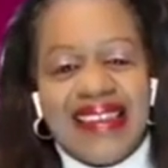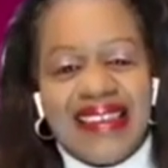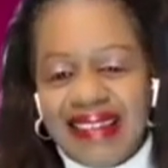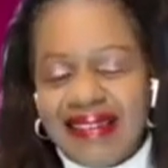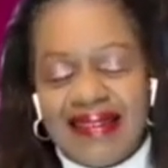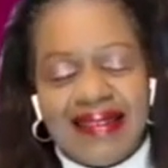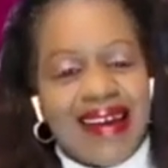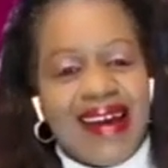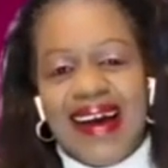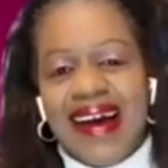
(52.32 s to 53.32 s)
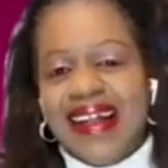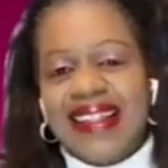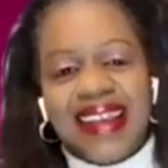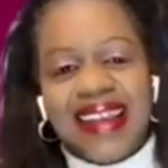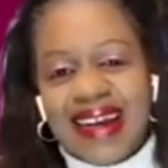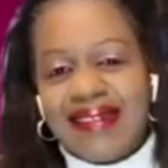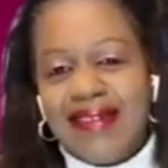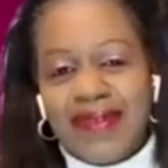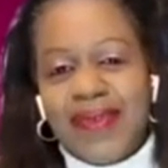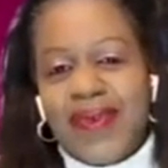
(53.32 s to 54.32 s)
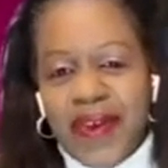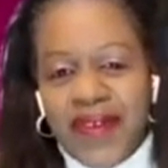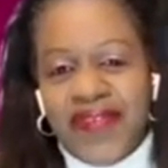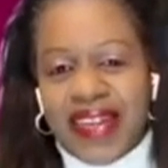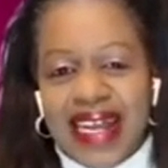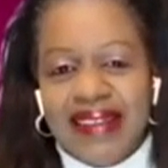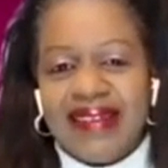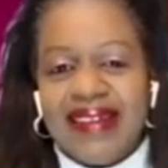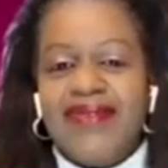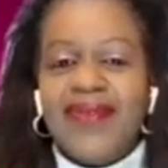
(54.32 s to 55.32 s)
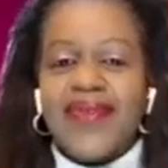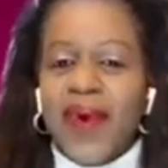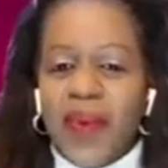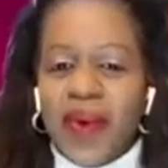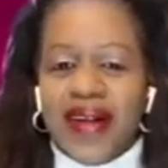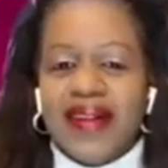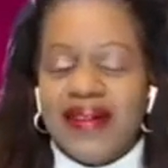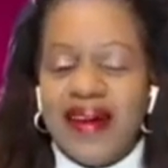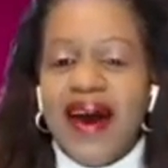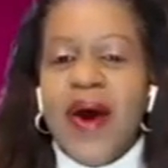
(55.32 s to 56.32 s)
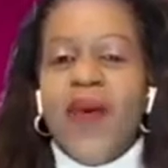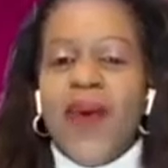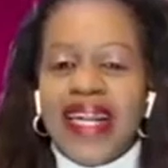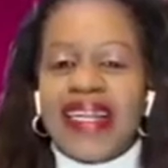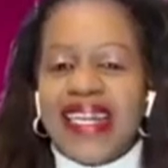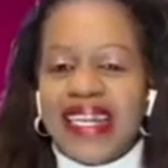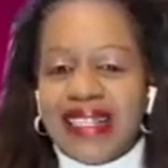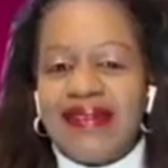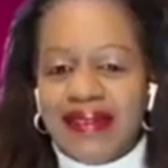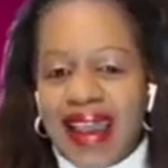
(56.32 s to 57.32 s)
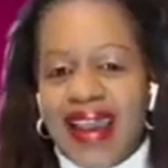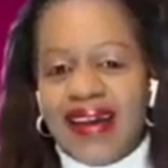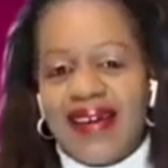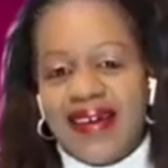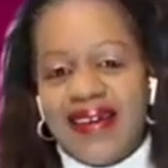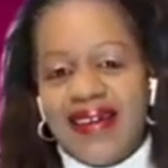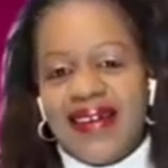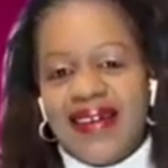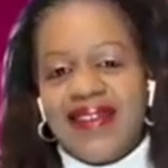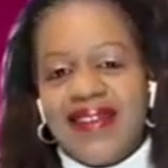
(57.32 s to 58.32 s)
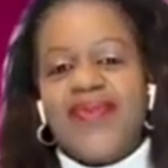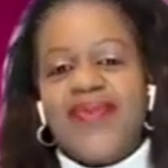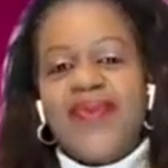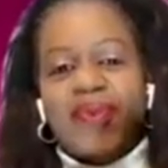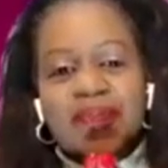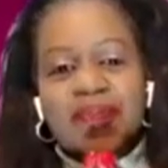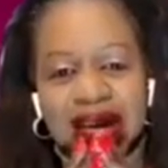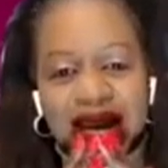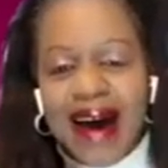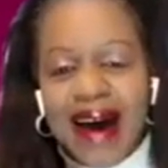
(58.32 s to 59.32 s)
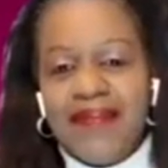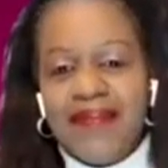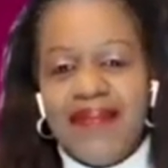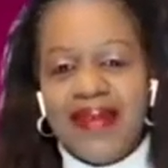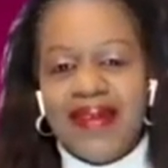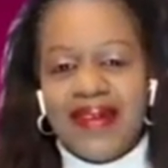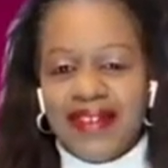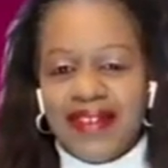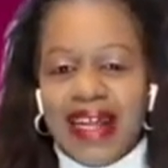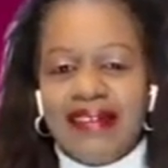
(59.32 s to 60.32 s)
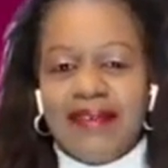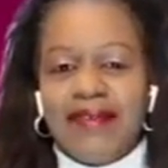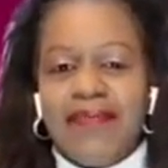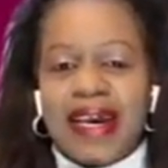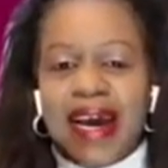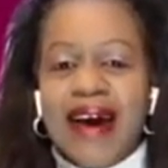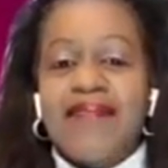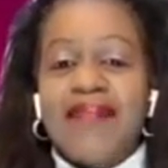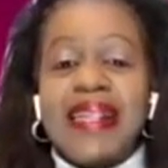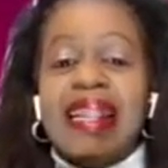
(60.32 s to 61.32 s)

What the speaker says: just take us into confidence, into your world. What did it take to become, should I say, to become